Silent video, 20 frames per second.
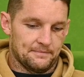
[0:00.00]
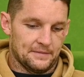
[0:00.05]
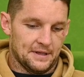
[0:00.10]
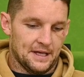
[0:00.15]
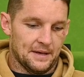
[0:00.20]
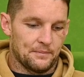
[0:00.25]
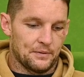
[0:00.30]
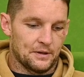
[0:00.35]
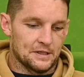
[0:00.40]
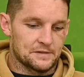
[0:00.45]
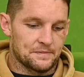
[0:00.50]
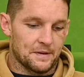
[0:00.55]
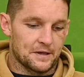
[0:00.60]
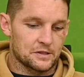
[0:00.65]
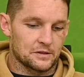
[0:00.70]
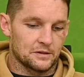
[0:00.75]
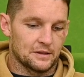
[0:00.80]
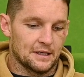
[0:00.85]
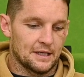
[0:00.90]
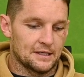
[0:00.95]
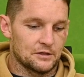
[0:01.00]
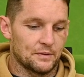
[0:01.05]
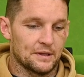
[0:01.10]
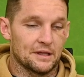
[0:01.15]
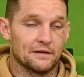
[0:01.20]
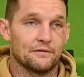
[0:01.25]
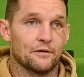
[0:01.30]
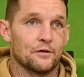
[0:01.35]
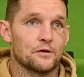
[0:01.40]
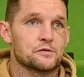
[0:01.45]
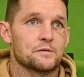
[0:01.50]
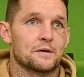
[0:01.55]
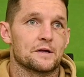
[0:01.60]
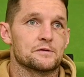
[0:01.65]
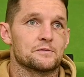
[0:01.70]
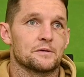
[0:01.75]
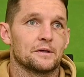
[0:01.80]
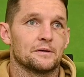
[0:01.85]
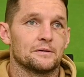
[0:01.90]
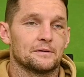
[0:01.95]
pretty special, and to win the first one
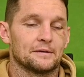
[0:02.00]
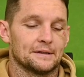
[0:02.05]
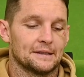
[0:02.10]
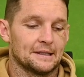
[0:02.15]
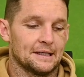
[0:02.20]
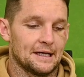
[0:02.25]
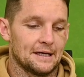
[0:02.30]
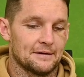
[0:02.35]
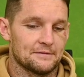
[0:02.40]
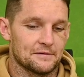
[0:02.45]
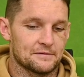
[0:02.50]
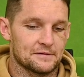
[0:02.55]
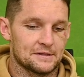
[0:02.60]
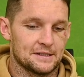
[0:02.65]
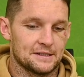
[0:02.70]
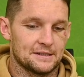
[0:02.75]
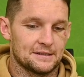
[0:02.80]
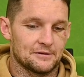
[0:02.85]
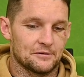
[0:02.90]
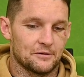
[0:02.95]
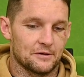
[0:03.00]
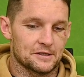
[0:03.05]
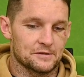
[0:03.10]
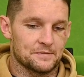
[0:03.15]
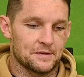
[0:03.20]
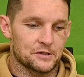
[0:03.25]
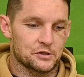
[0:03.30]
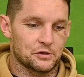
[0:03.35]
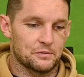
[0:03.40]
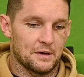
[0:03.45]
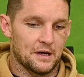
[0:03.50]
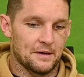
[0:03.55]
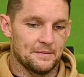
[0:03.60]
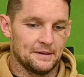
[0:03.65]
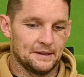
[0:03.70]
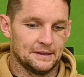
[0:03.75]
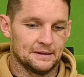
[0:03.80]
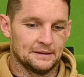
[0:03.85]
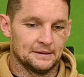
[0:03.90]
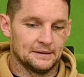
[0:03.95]
as well, obviously quite a special
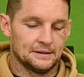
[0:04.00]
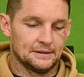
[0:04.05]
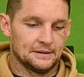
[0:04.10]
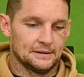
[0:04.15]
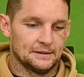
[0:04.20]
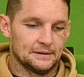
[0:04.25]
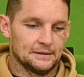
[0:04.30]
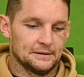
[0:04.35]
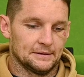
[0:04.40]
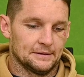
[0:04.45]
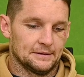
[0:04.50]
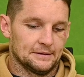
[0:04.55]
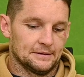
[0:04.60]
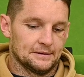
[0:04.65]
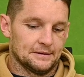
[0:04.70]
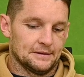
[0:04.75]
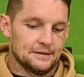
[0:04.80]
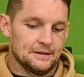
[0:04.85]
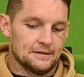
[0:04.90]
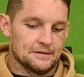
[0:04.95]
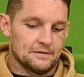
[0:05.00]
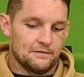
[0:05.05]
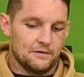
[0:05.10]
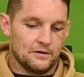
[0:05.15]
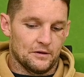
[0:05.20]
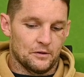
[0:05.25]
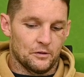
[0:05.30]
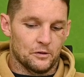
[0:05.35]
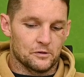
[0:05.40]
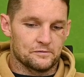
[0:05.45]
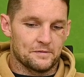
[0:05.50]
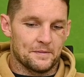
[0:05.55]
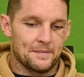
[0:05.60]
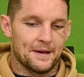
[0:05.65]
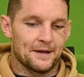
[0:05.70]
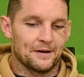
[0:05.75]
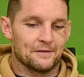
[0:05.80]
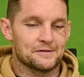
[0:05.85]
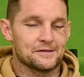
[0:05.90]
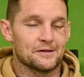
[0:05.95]
moment. And there's a few calls for me
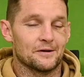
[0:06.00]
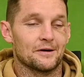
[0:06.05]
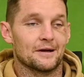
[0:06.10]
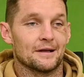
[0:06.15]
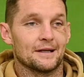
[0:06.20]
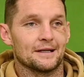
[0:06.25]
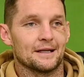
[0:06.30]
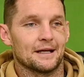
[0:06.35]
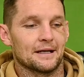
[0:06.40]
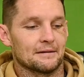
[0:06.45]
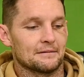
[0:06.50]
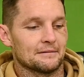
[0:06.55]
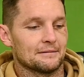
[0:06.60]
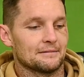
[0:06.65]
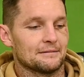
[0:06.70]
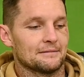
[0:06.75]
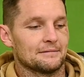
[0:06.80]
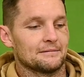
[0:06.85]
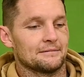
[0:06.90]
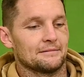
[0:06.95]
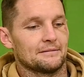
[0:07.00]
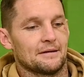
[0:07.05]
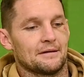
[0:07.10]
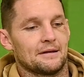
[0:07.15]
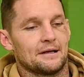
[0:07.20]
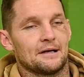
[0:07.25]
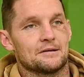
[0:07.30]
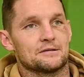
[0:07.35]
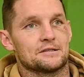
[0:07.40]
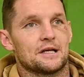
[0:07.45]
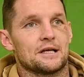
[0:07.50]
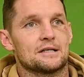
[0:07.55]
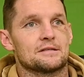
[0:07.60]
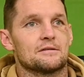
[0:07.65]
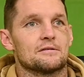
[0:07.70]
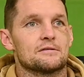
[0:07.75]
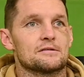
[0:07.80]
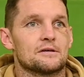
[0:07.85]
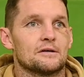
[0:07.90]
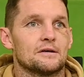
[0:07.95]
being offside. I think I was just
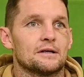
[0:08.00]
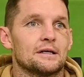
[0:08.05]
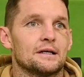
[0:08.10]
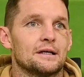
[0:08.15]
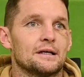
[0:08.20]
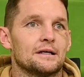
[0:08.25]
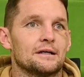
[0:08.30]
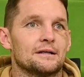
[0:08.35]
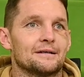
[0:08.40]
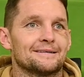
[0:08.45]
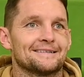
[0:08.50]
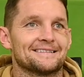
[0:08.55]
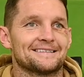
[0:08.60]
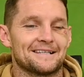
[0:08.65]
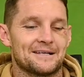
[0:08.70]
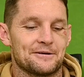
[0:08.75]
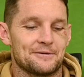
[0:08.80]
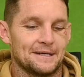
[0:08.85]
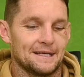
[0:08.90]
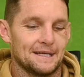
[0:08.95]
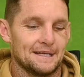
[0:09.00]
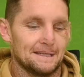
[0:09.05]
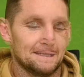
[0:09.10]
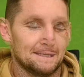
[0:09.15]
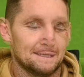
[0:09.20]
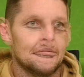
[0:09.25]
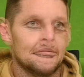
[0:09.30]
onside. There we go.